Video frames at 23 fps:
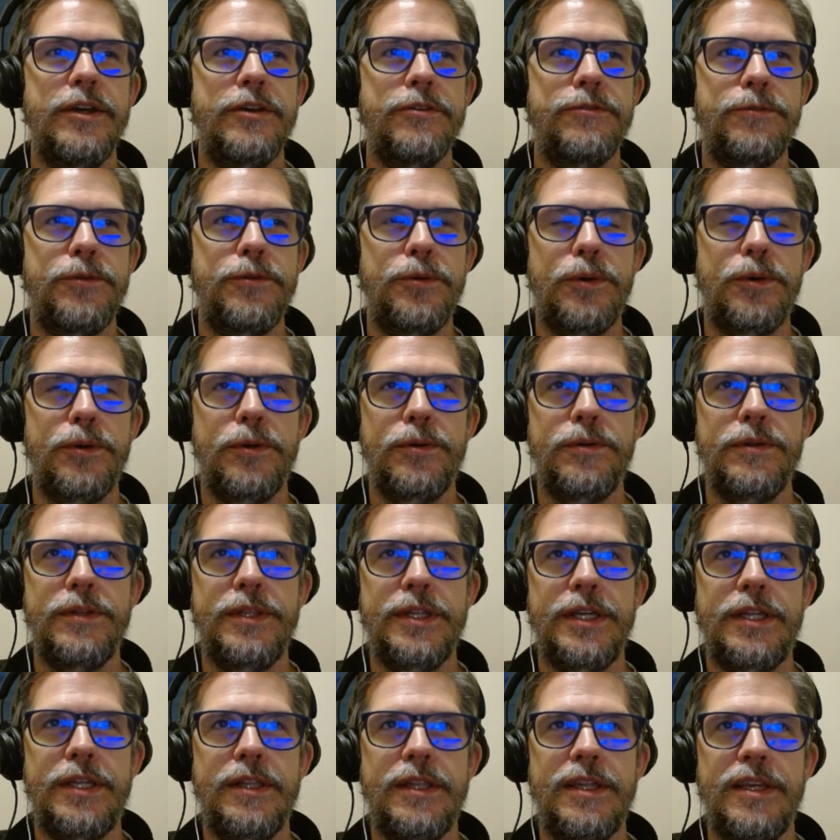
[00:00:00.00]
for the
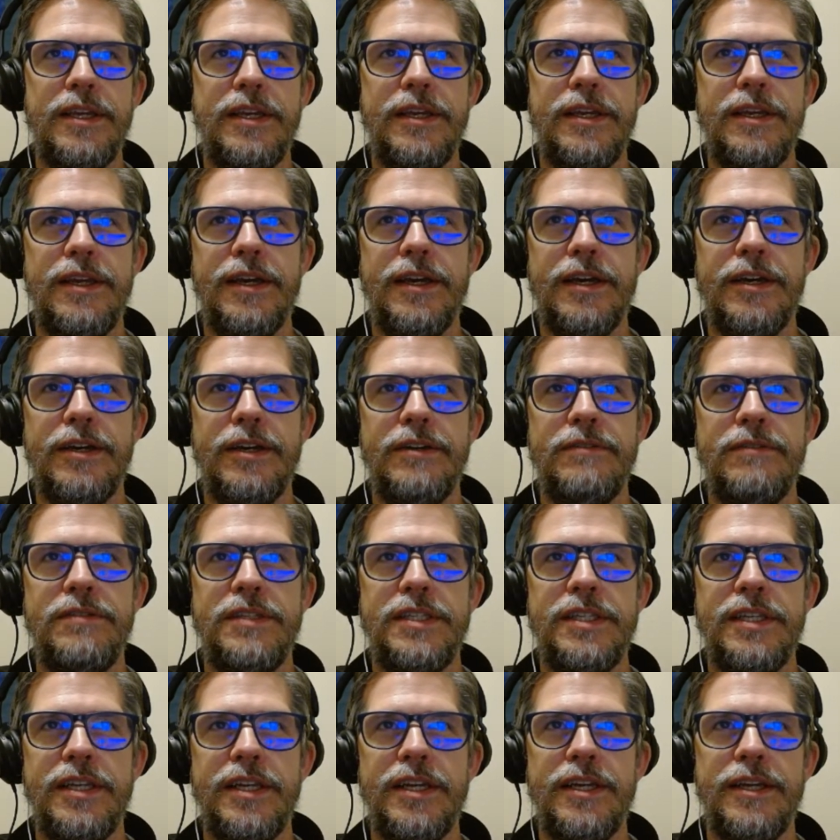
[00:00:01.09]
glee of
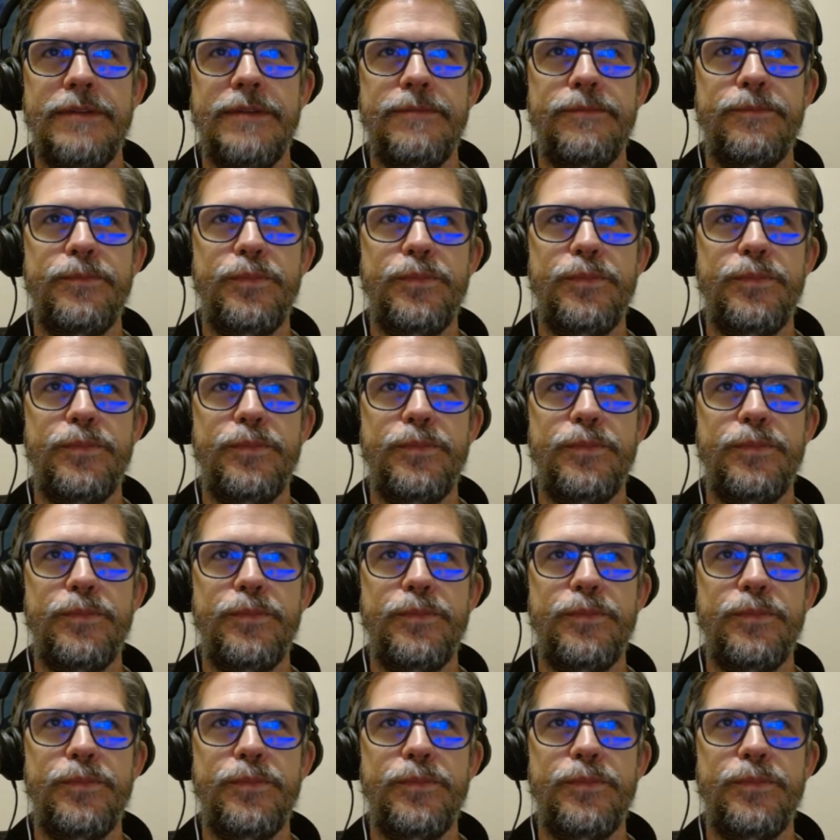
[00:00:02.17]
seeing,